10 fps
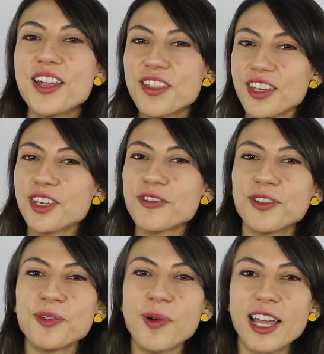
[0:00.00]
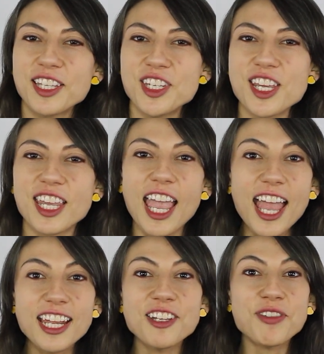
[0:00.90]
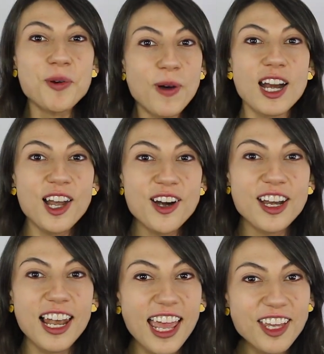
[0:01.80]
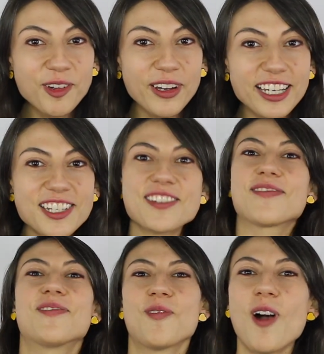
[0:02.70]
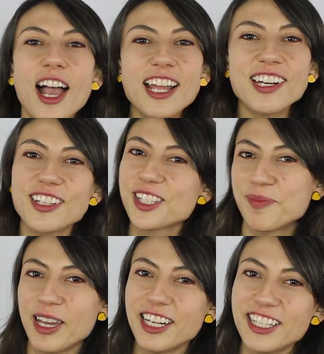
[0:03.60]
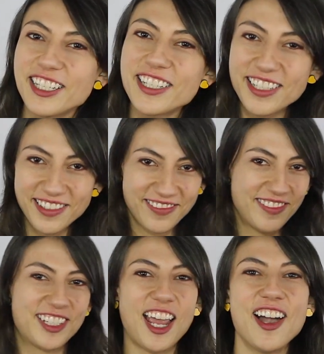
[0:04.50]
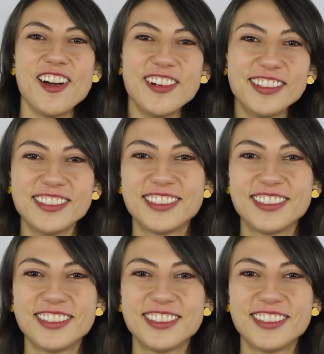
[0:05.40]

Thank you for watching. And if you want to learn a language, why not Spanish? Ciao!